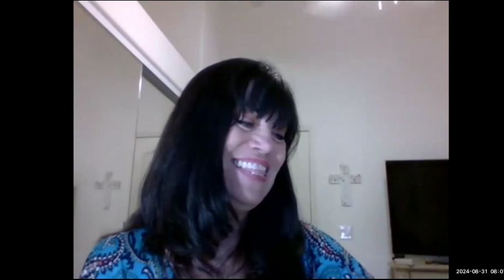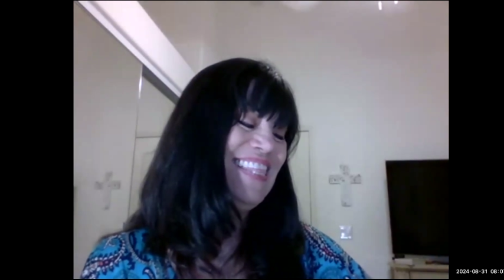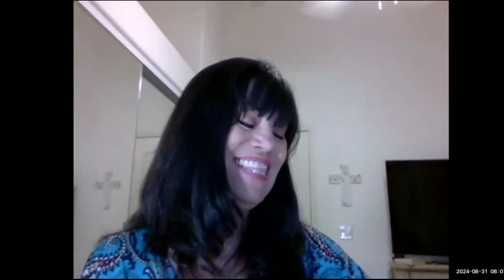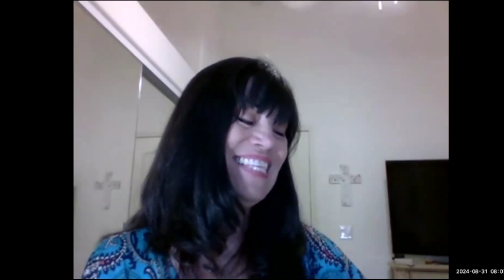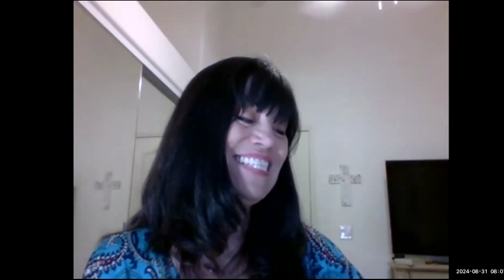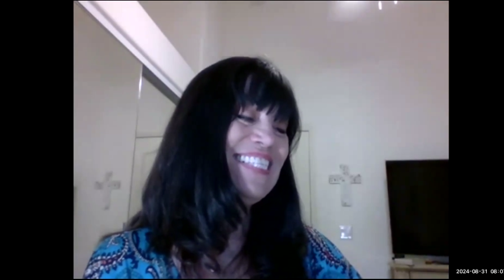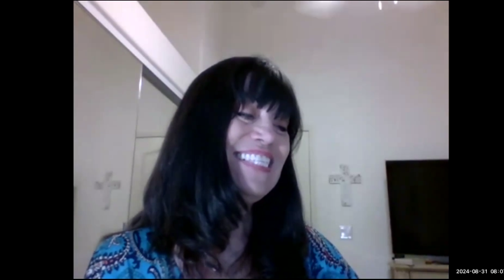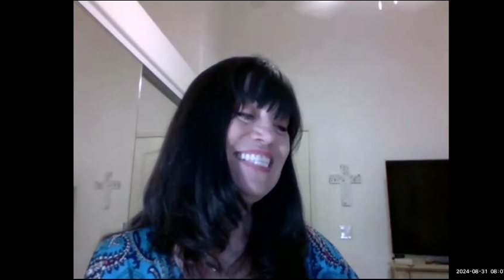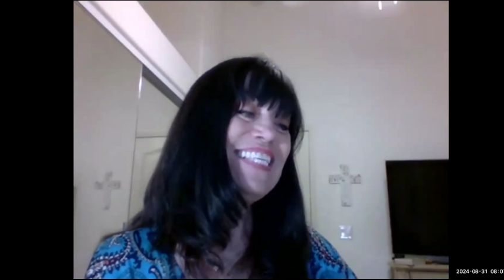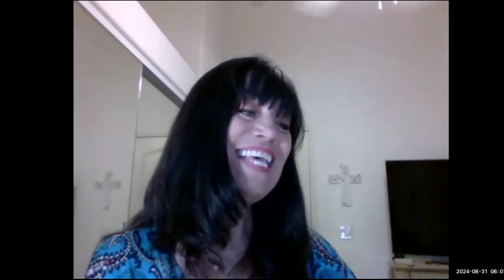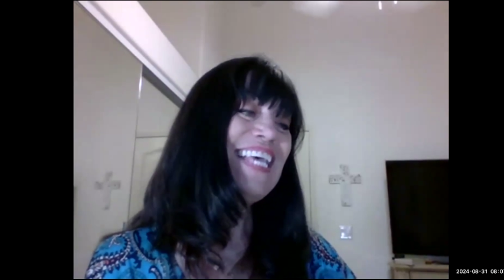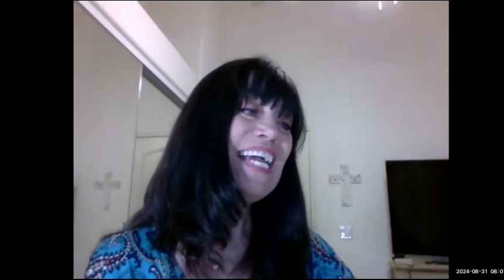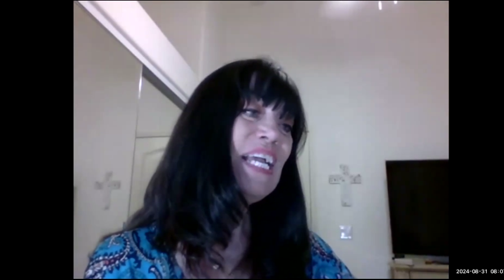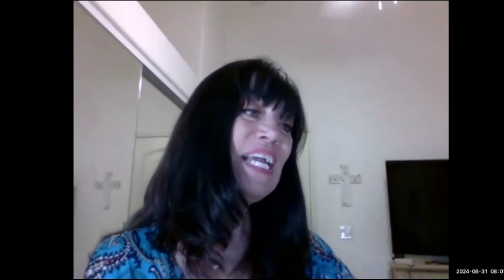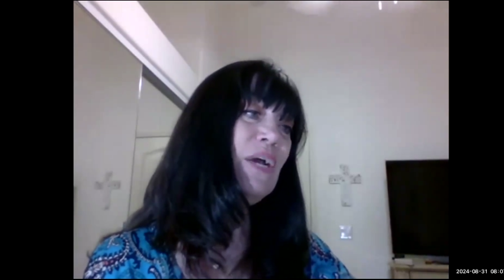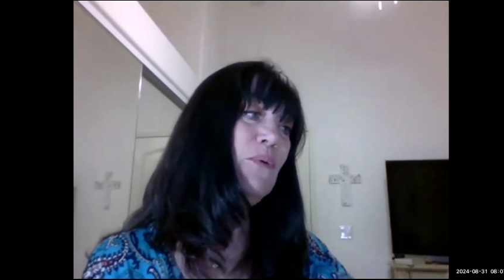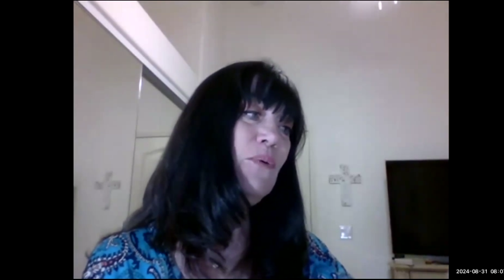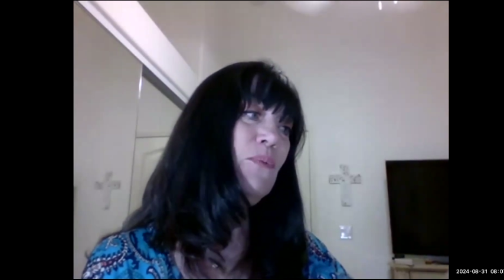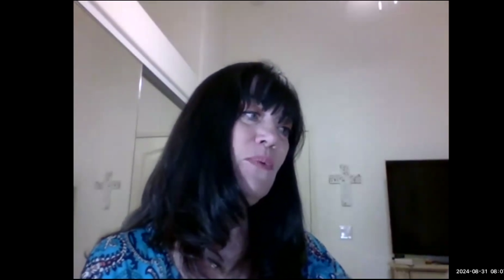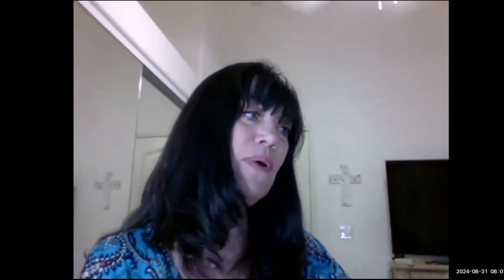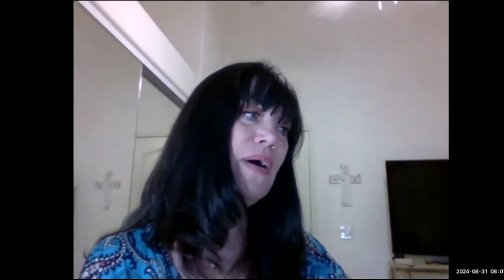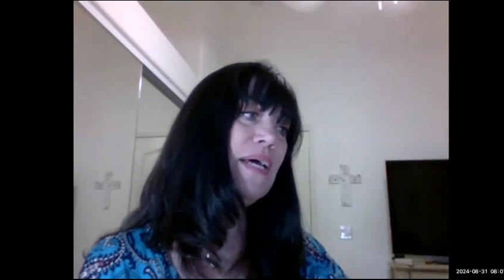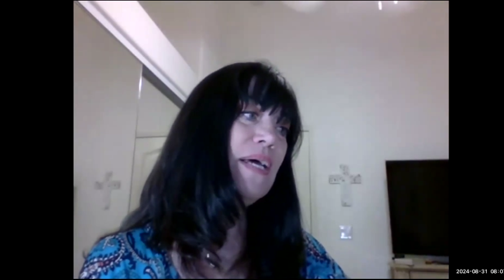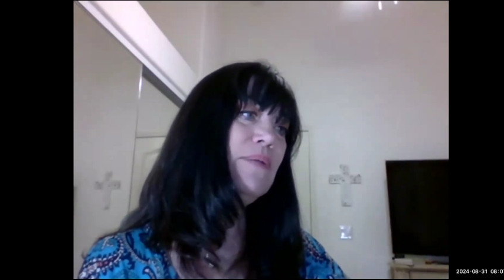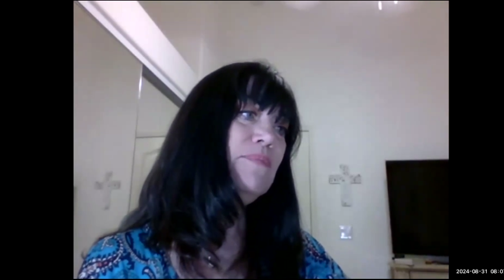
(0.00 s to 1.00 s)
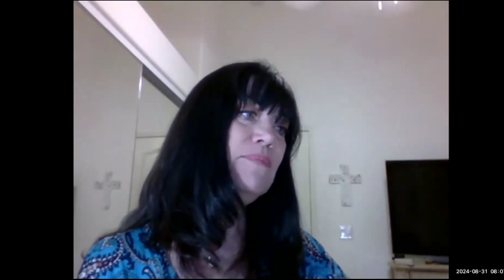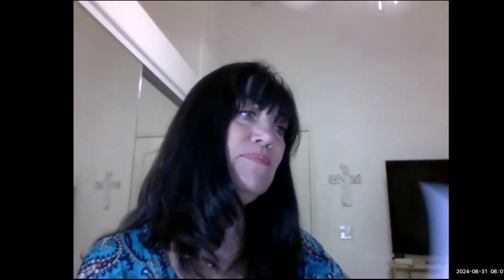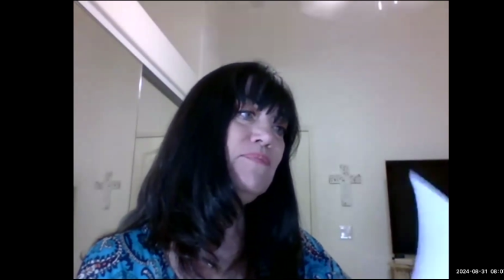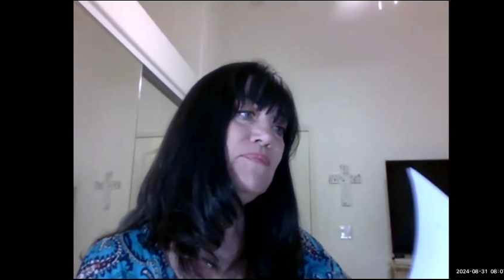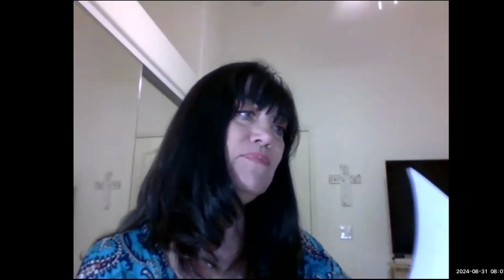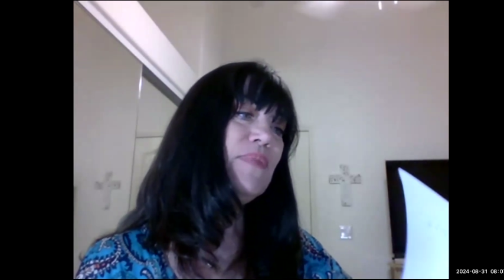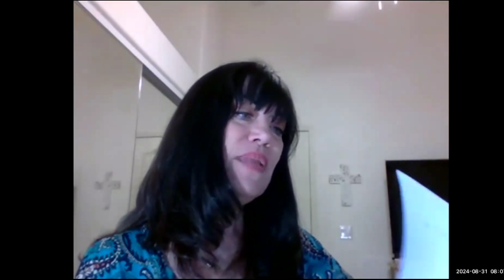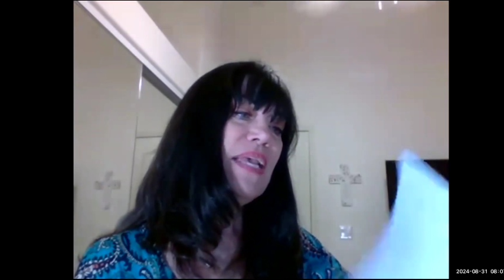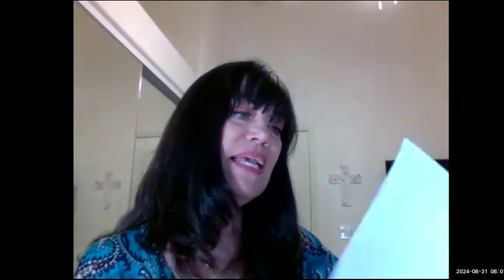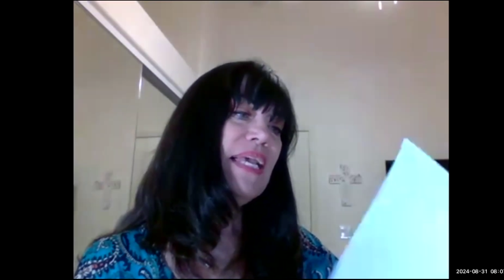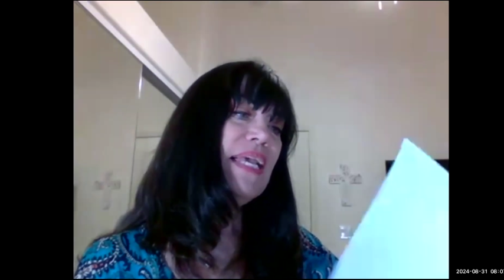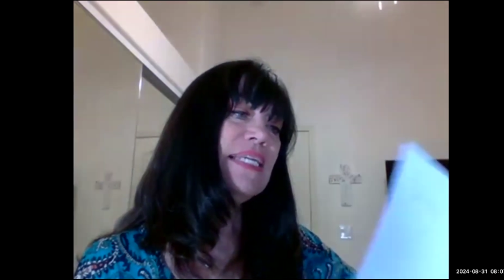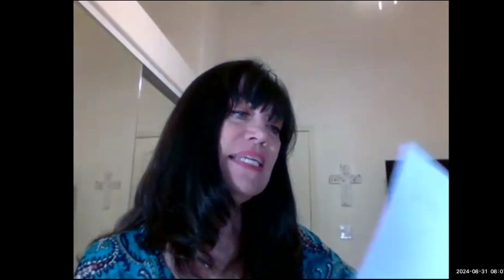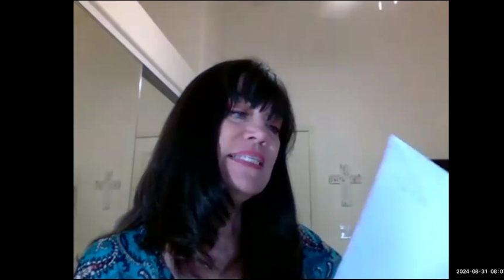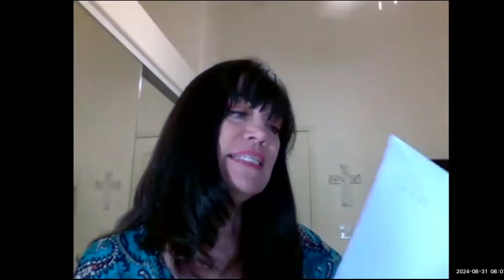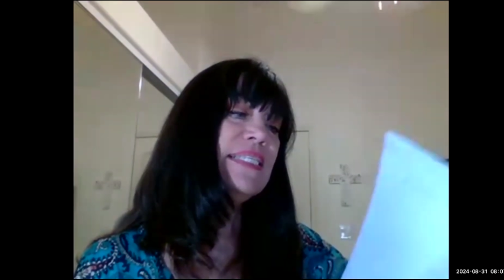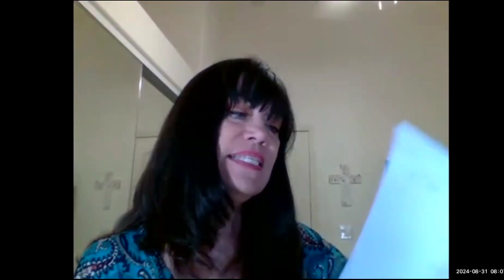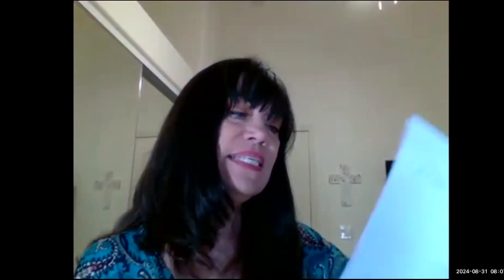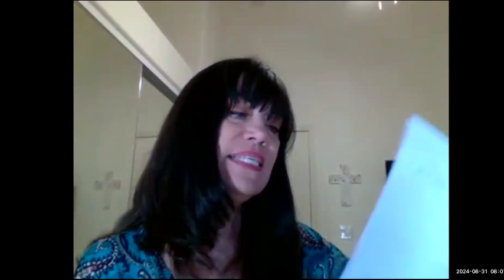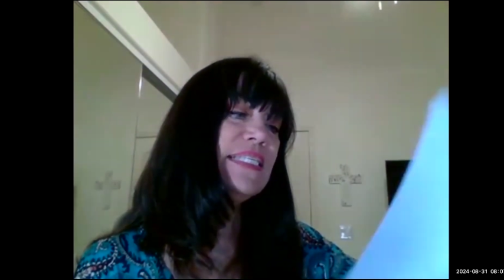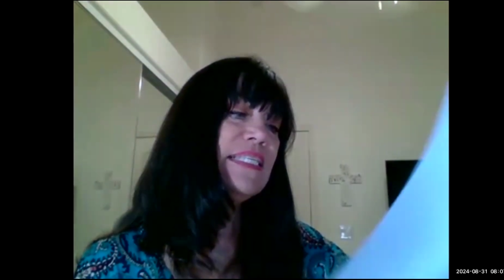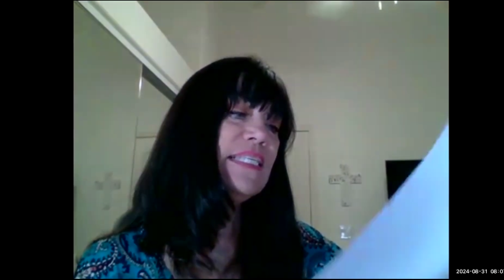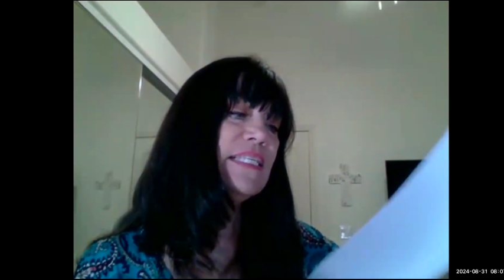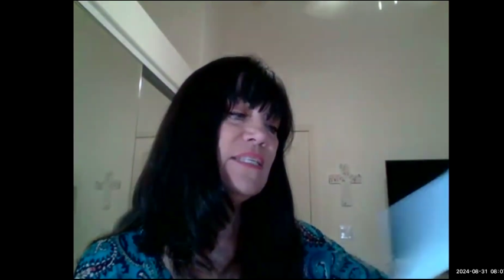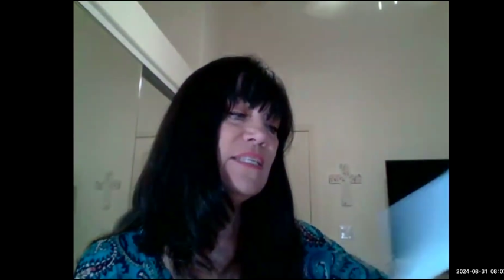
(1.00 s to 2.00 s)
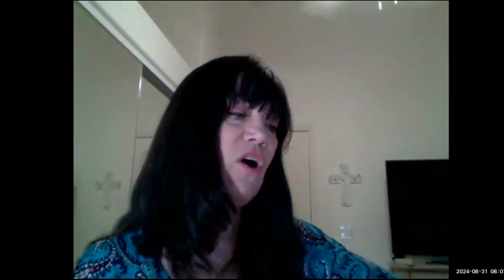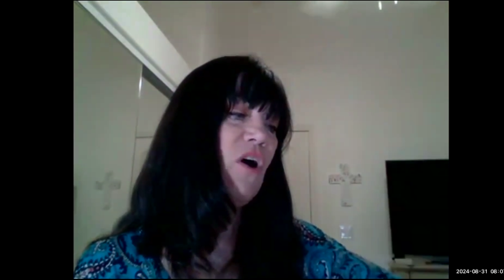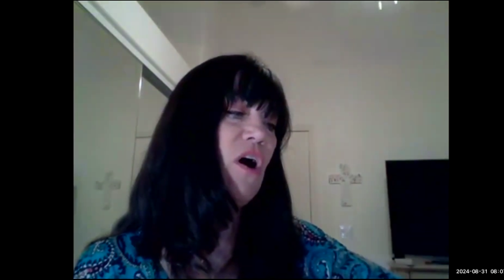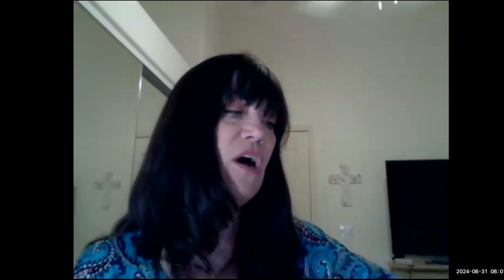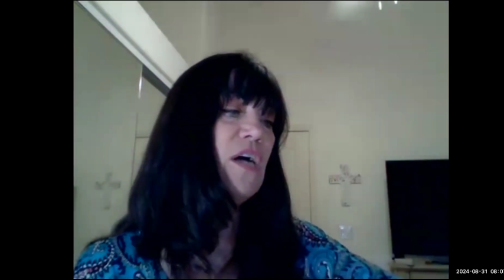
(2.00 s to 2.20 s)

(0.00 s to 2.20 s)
The second one is this is